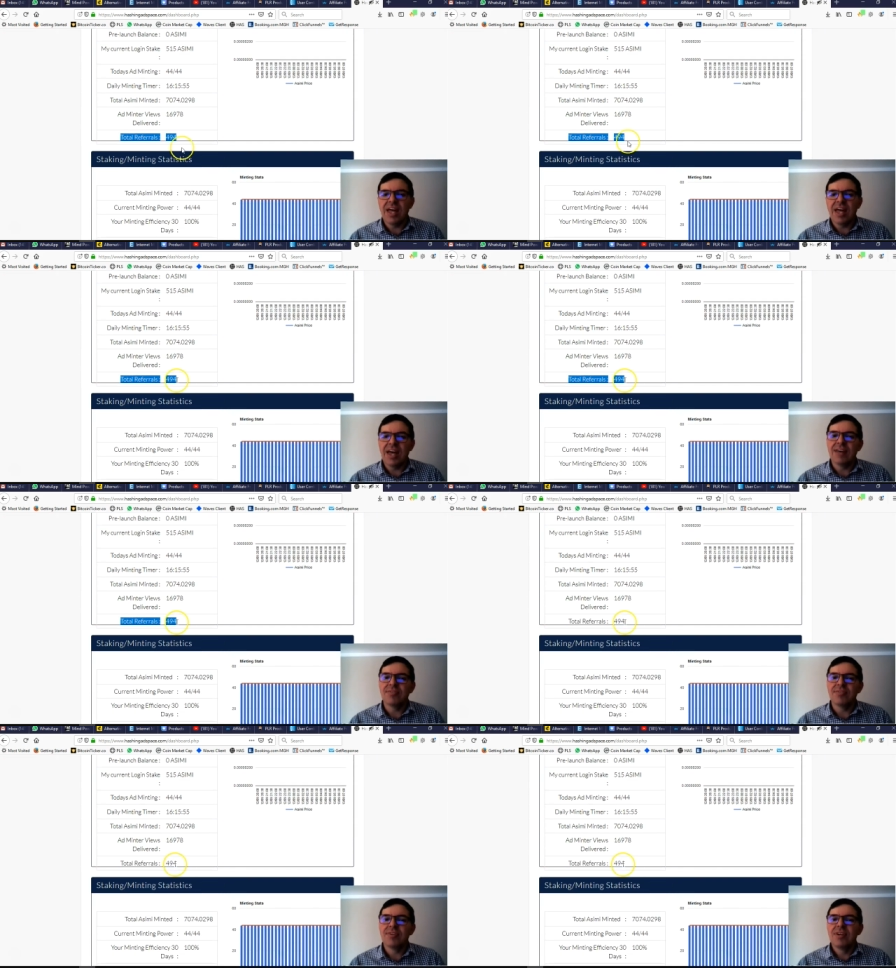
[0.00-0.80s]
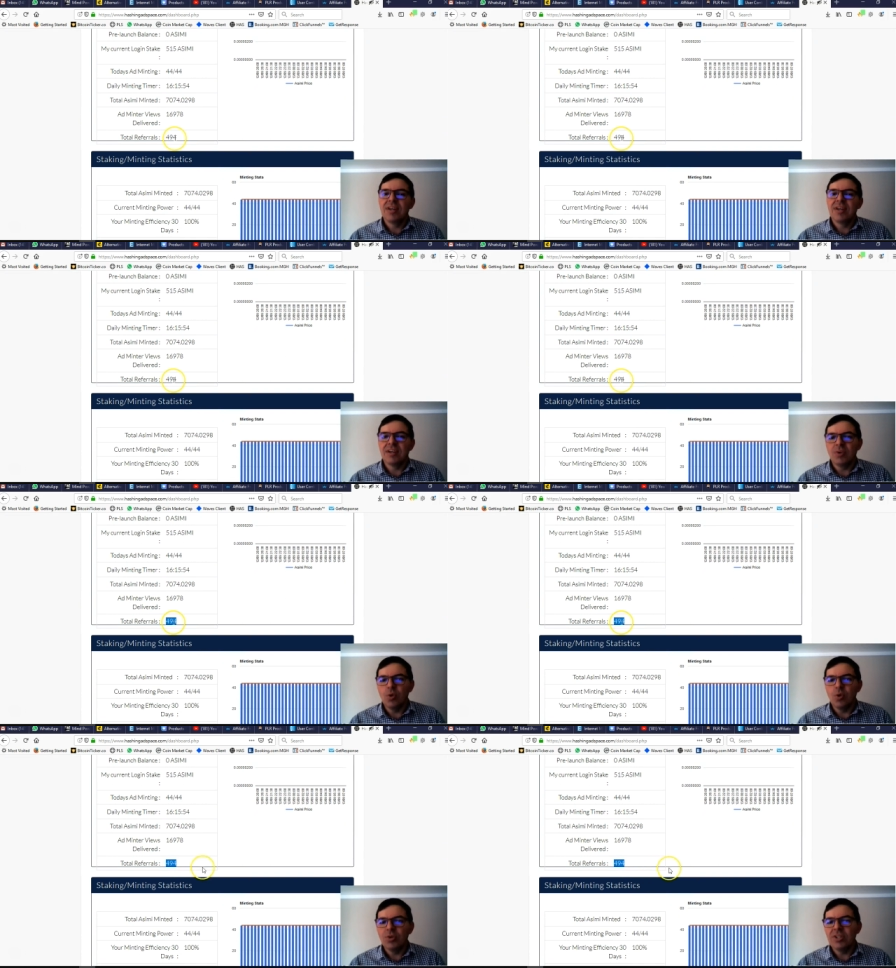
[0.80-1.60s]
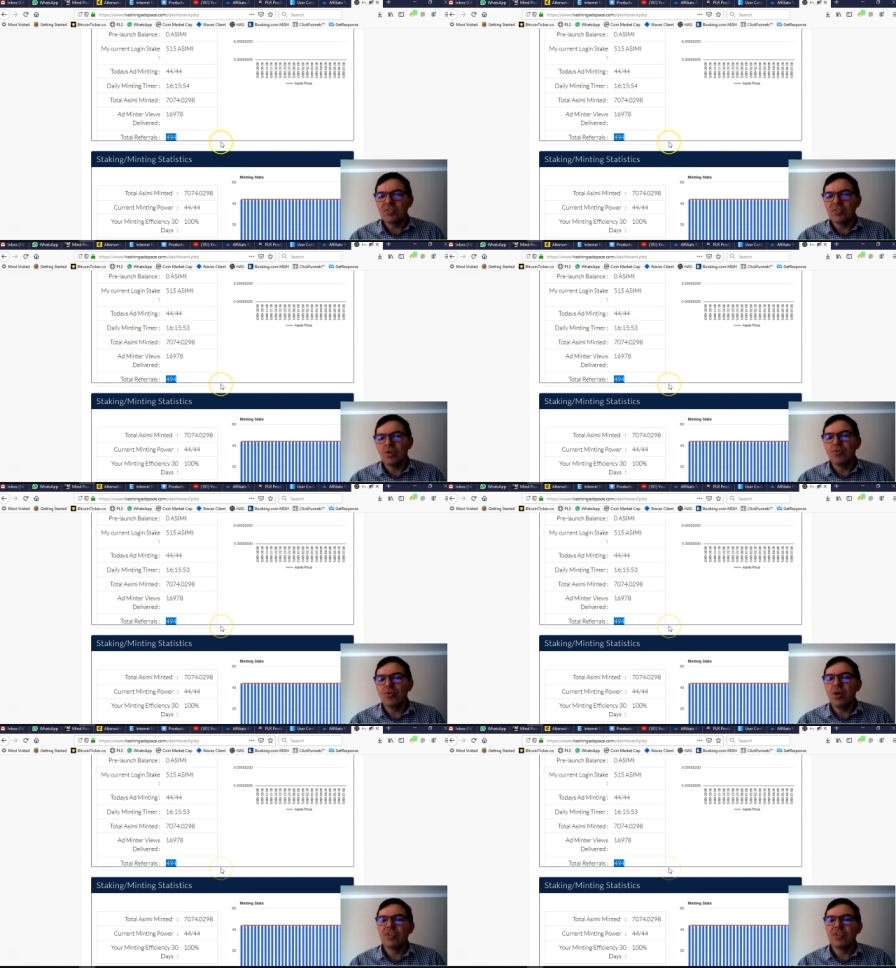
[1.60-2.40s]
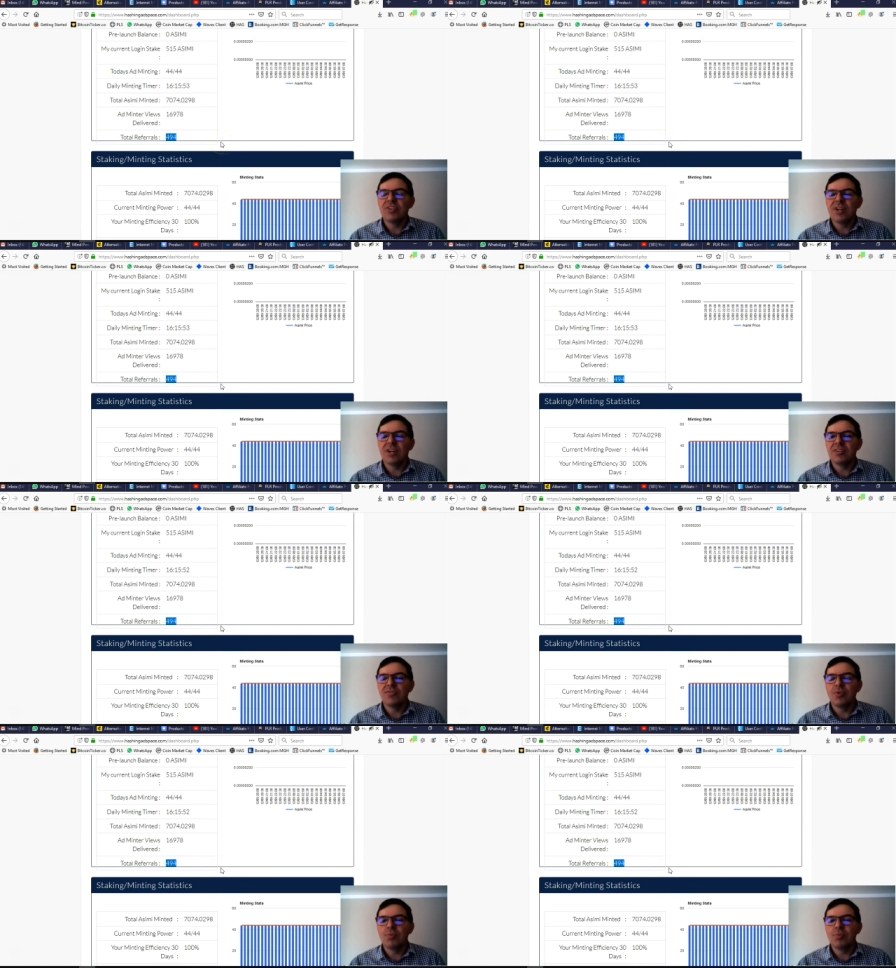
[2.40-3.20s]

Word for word: have an audience of 494